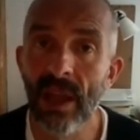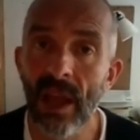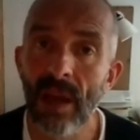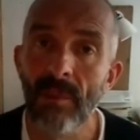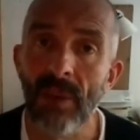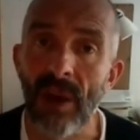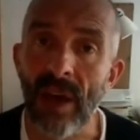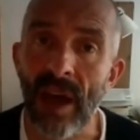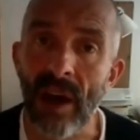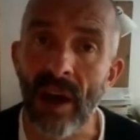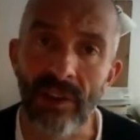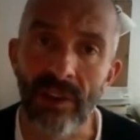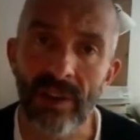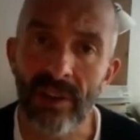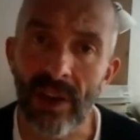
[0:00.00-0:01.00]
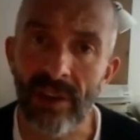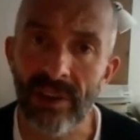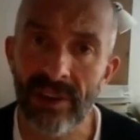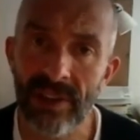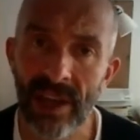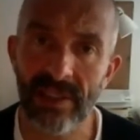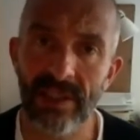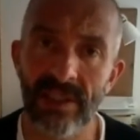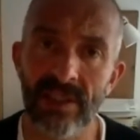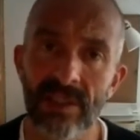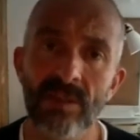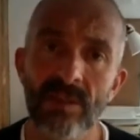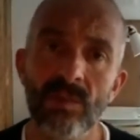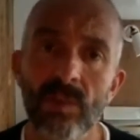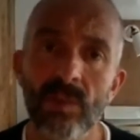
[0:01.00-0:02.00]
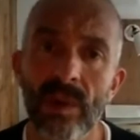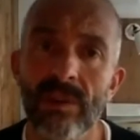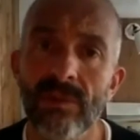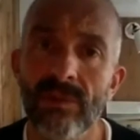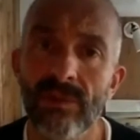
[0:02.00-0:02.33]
But other sectors, we